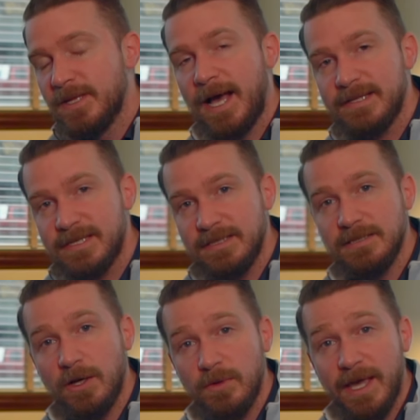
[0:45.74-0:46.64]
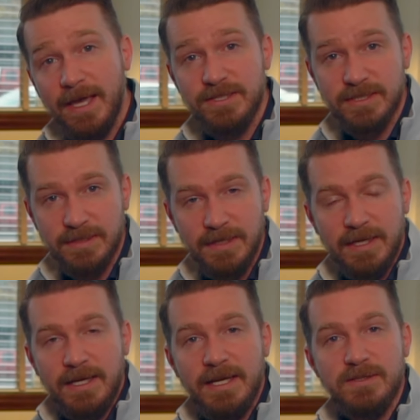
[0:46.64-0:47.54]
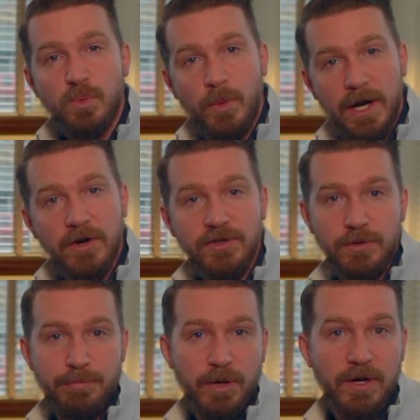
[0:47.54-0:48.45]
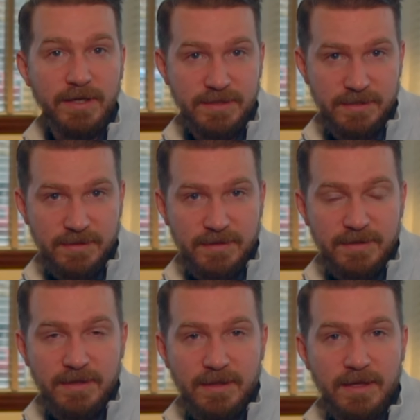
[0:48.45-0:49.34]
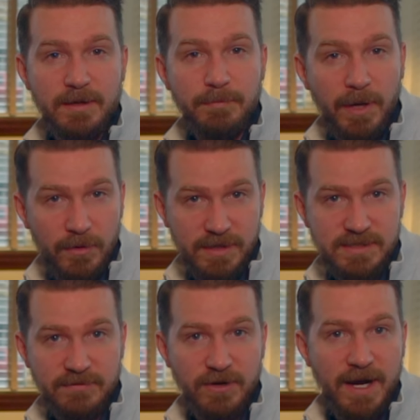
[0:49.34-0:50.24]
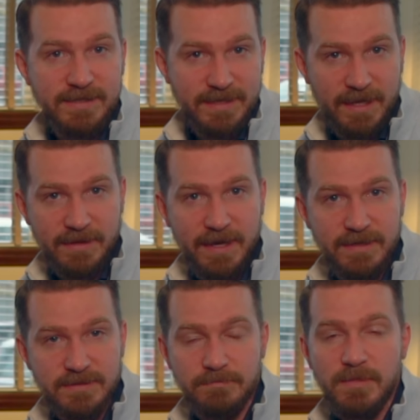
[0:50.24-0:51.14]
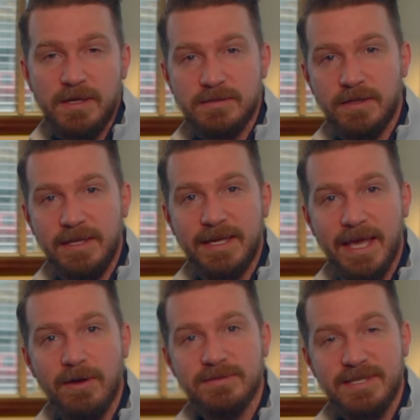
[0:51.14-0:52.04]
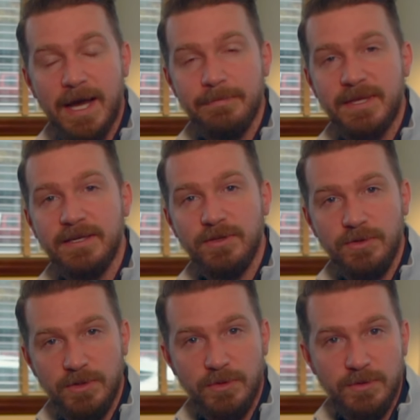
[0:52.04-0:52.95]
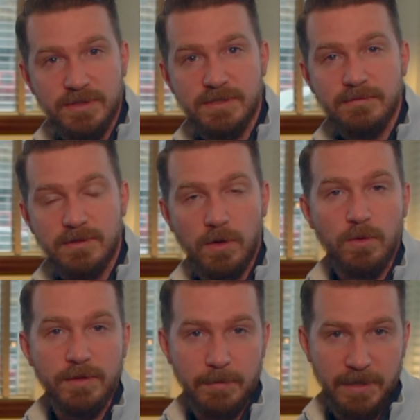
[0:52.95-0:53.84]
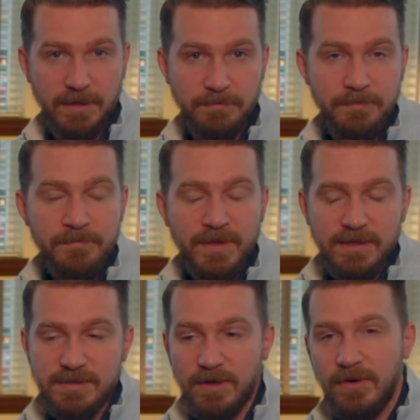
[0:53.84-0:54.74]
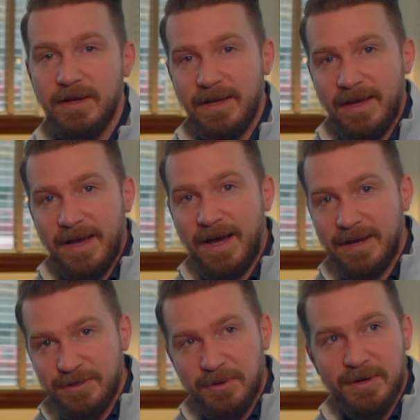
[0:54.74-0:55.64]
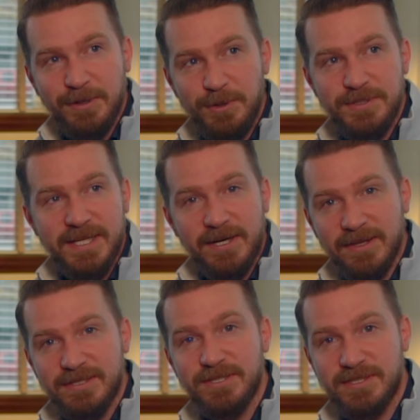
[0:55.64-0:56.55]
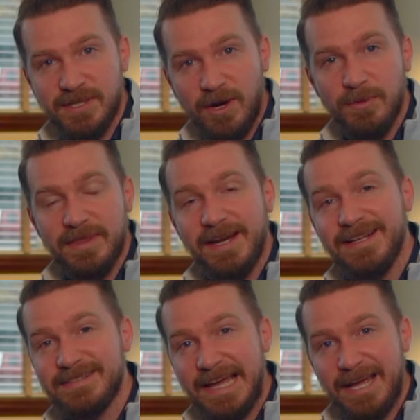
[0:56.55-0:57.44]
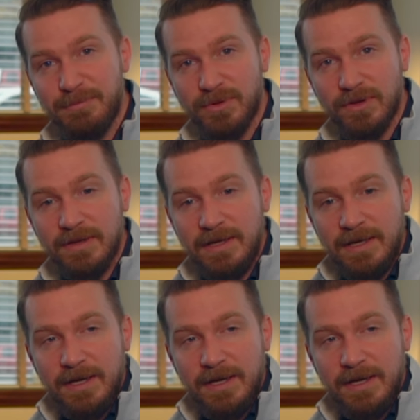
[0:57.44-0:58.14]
Asset location is where you put the components of your asset allocation. So the account type that you use to hold them in. So I don't want to lose you here. Let's just start with an example.